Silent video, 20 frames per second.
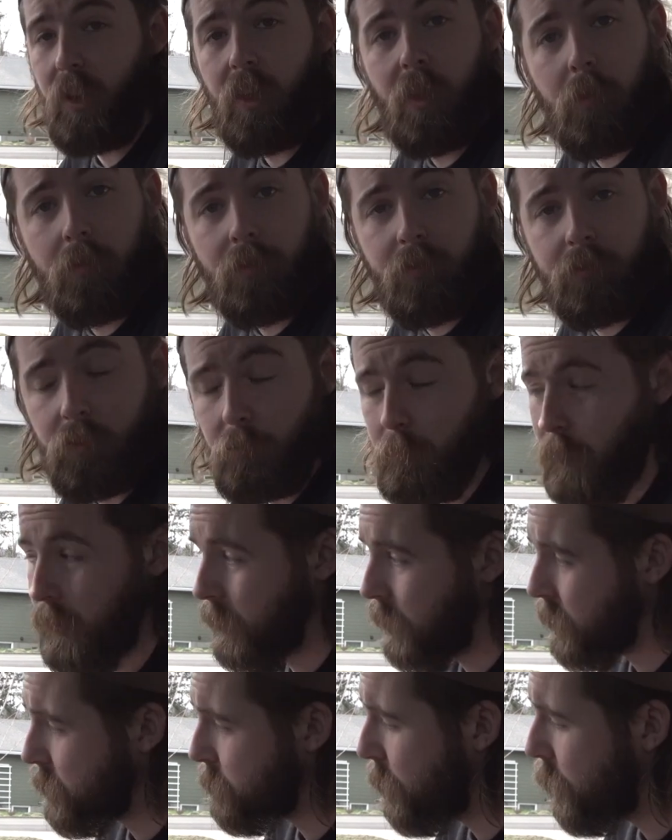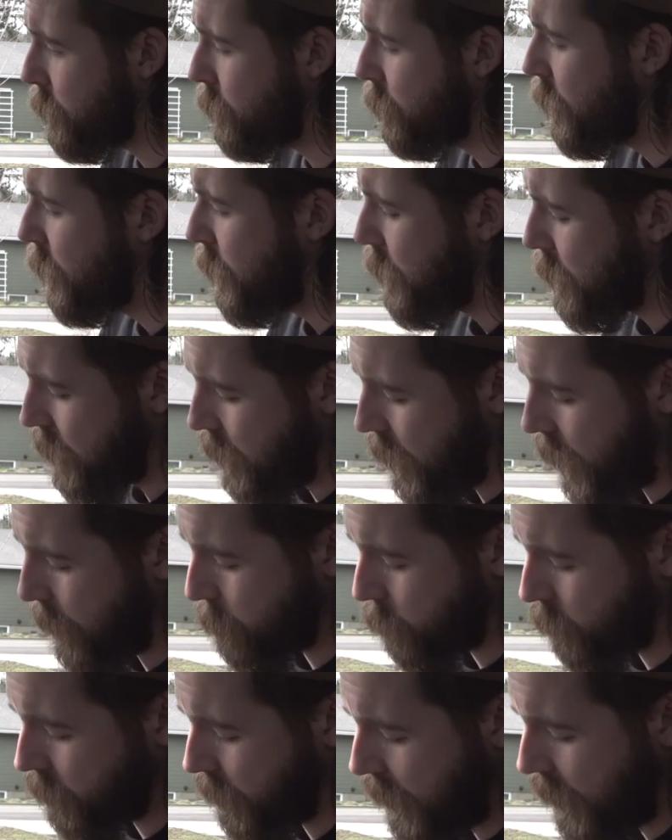now that we have the full mechanism out, I'm
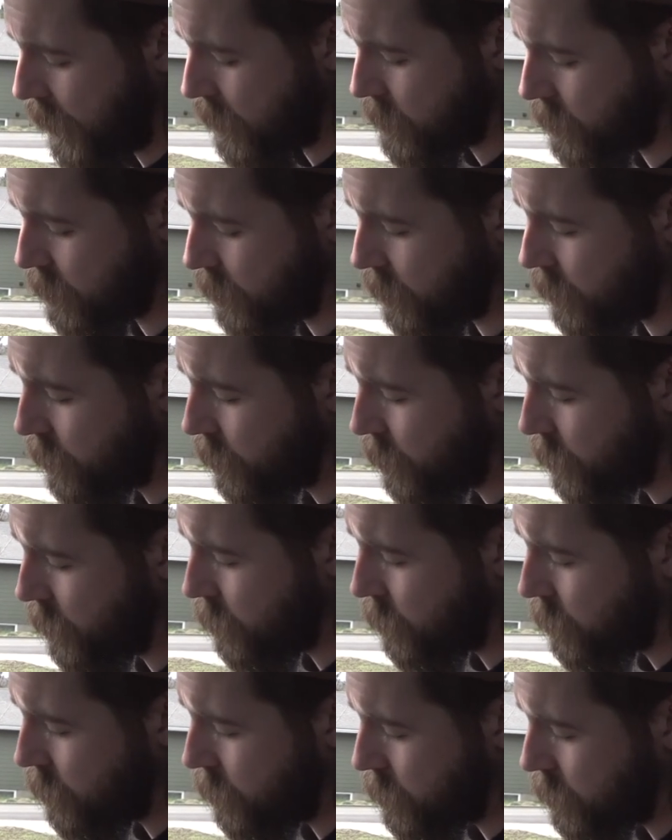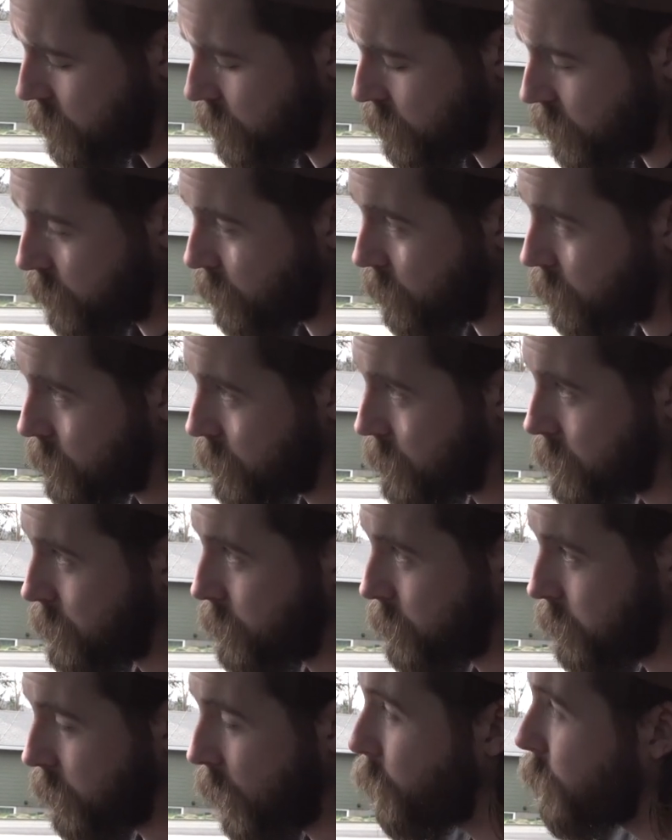going to actually
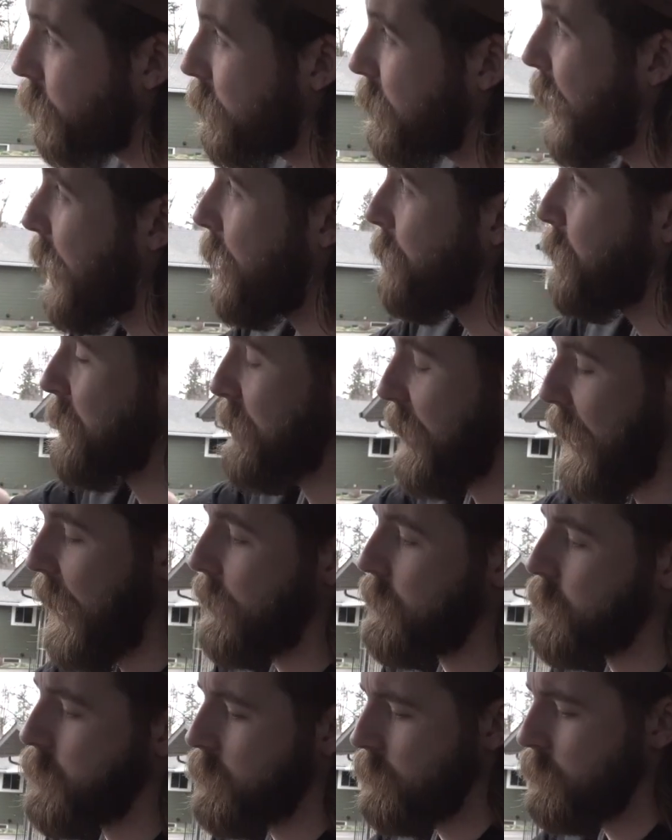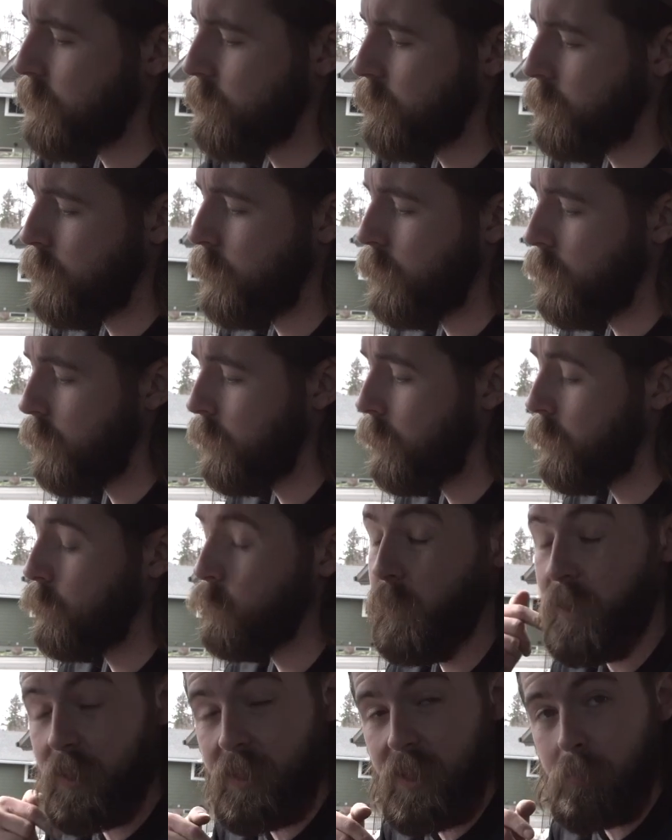slowly kind of attach the
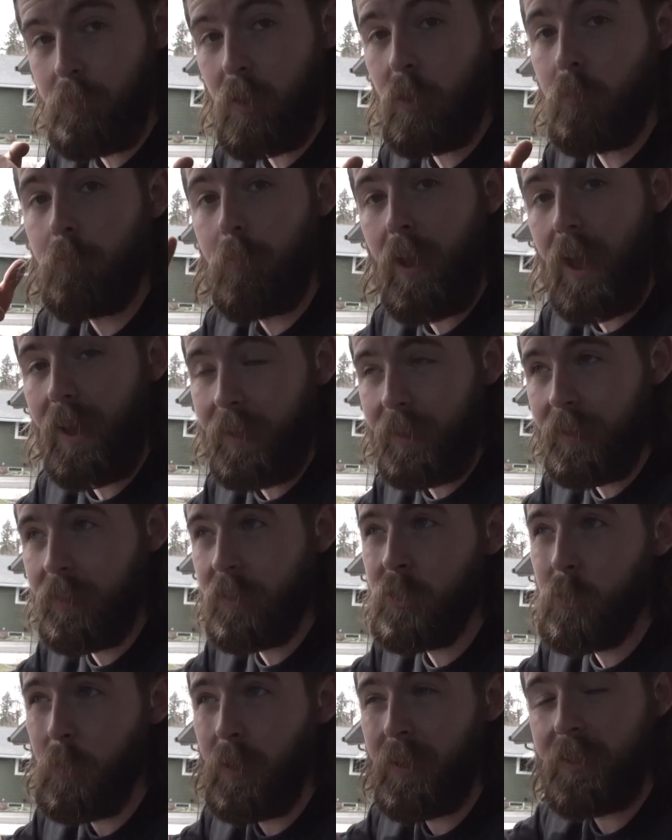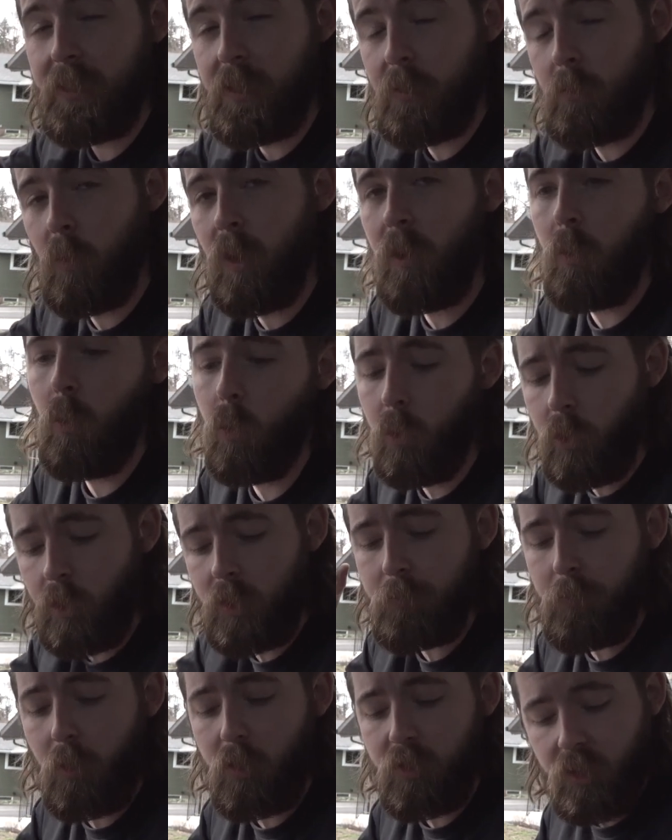rear seat belt back in so we can see what order
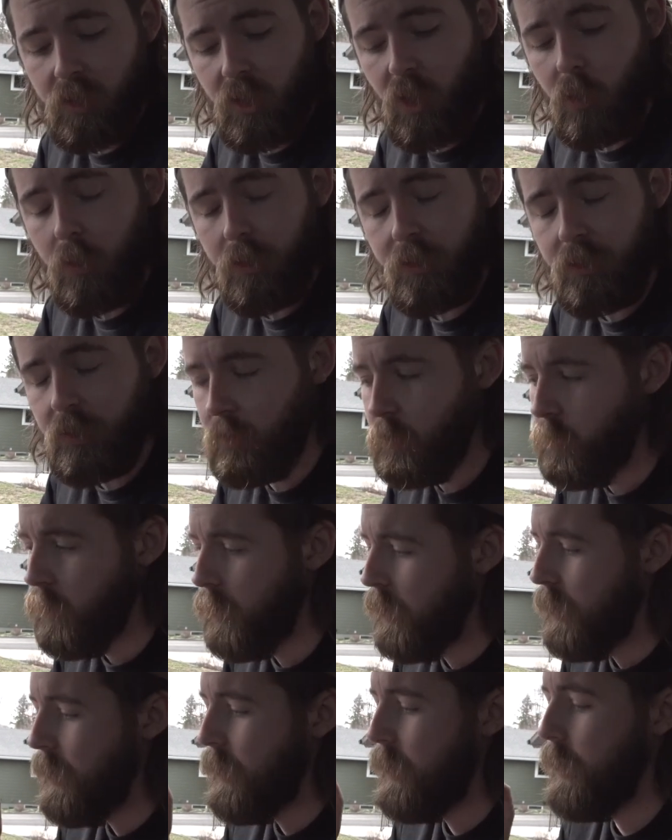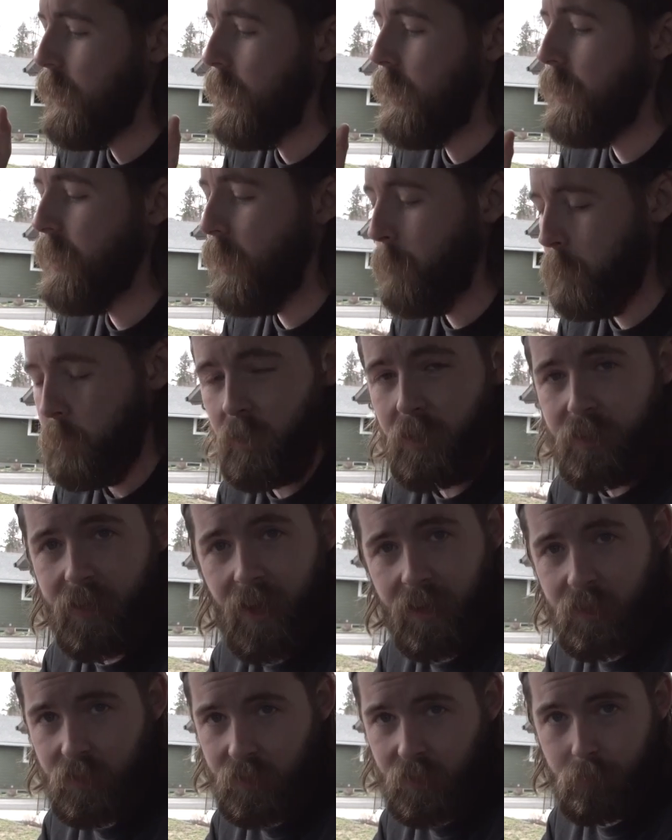it's supposed to go into, and then we're going to
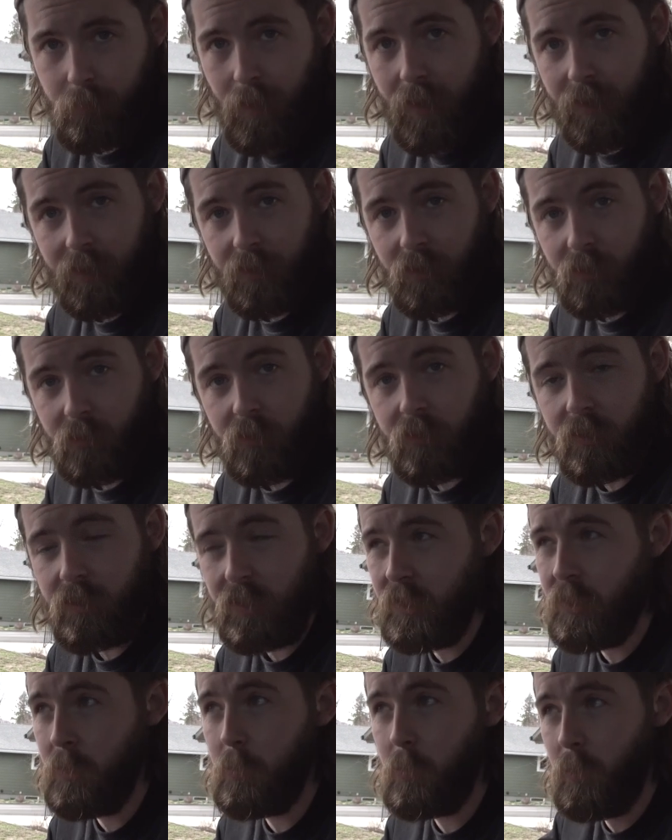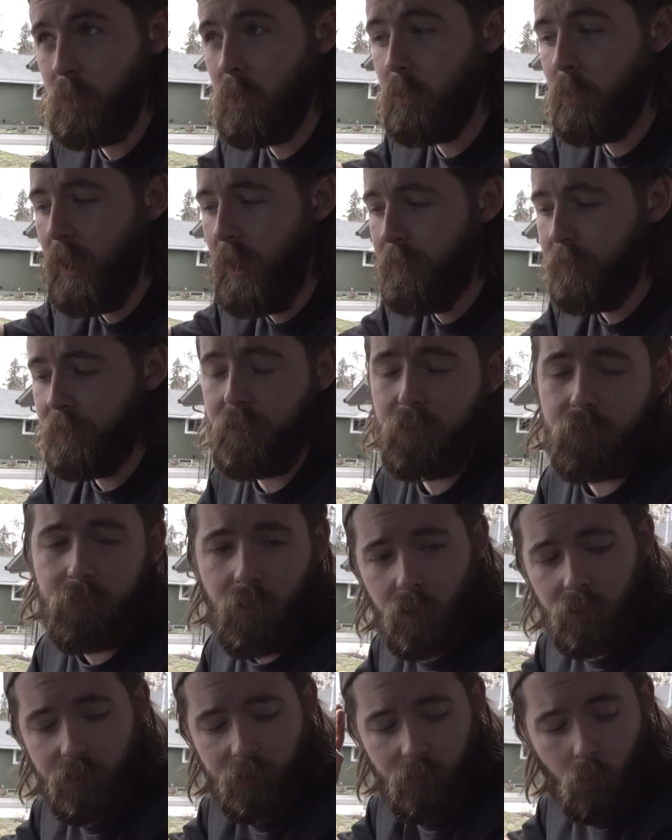attach this back into it just so we know that everything's
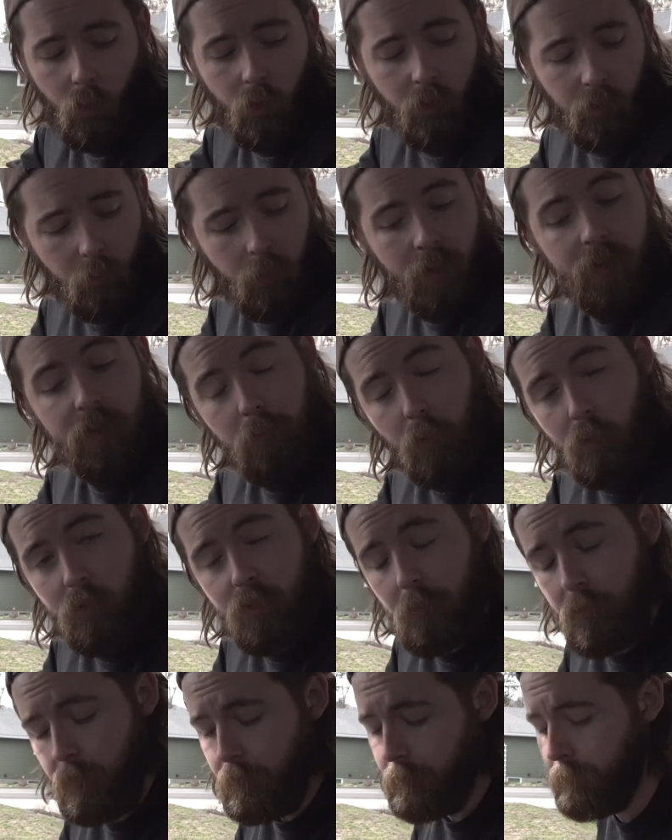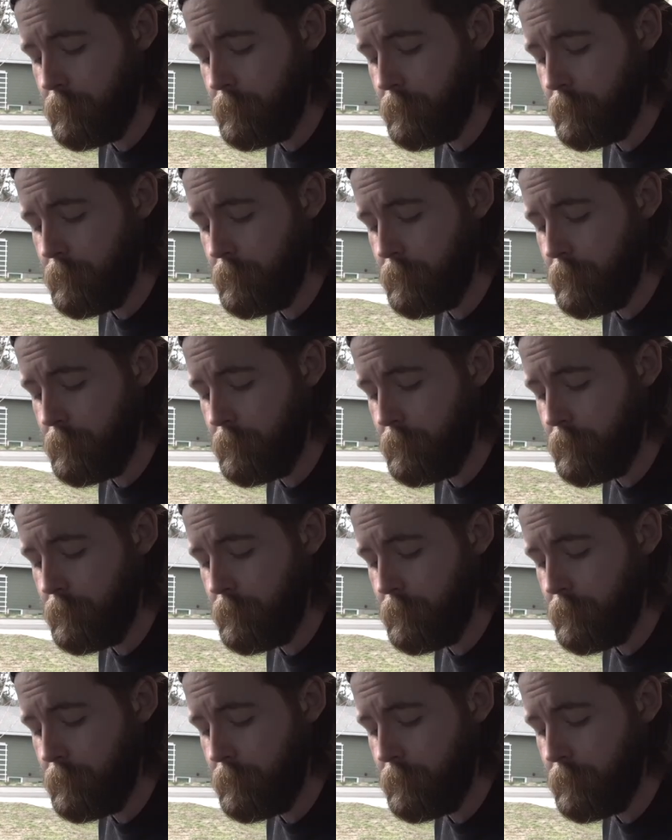falling into order the way it's supposed to be.